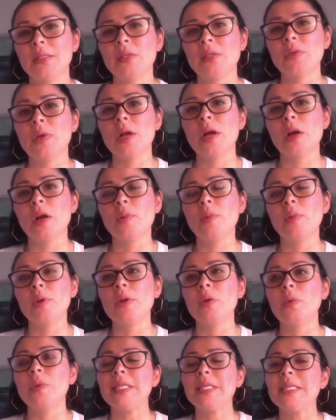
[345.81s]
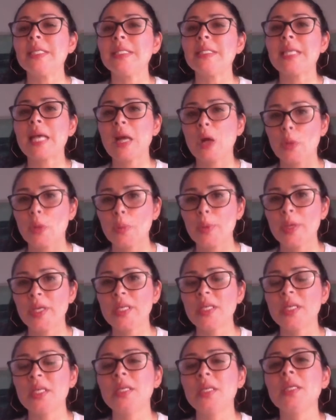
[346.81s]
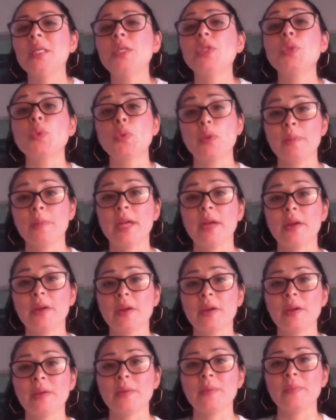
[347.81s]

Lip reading: to help what needs help, to repair.